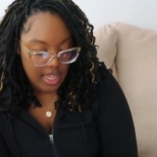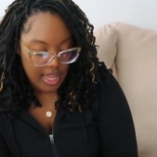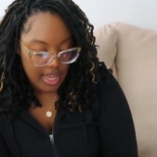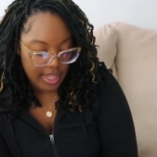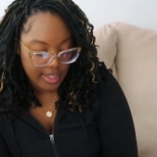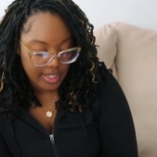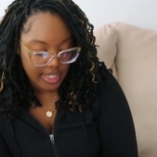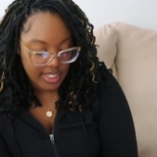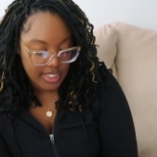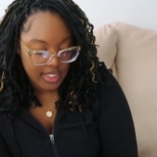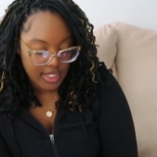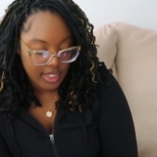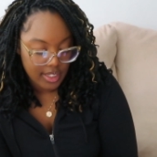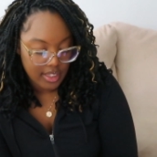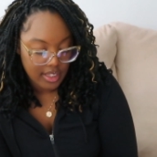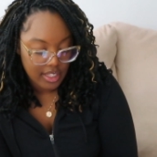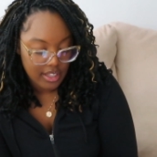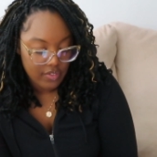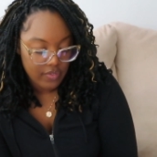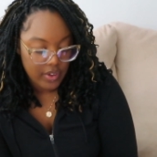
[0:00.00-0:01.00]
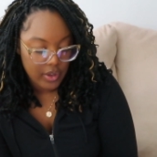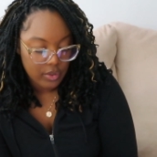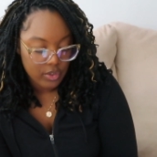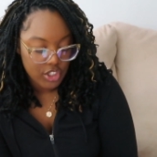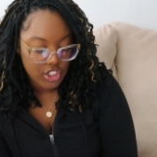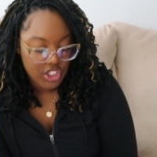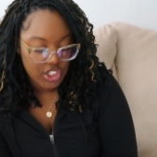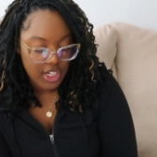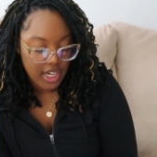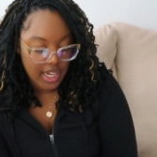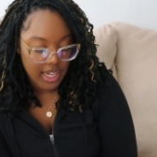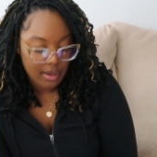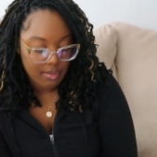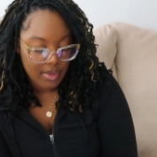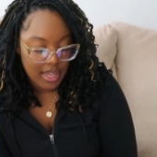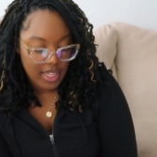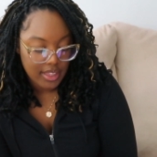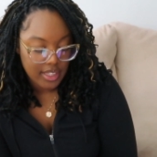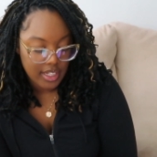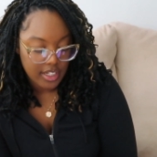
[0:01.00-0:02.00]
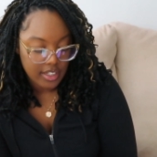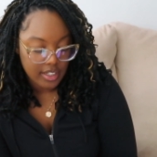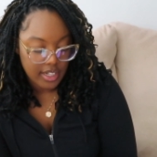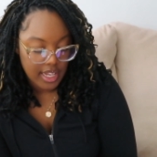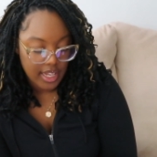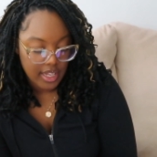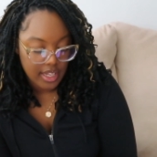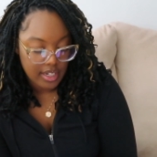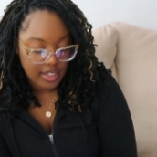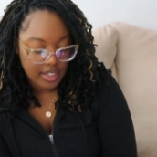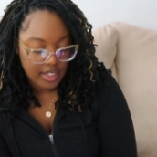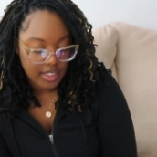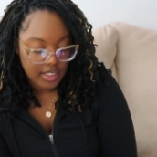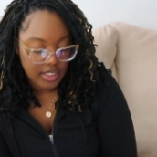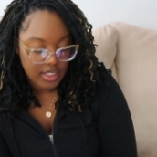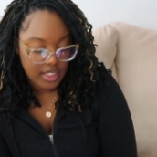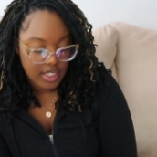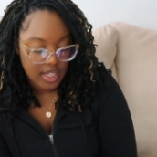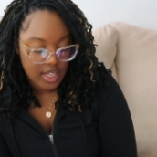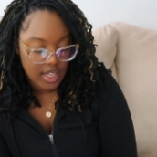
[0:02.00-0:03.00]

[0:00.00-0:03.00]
and they suddenly felt shame at their nakedness.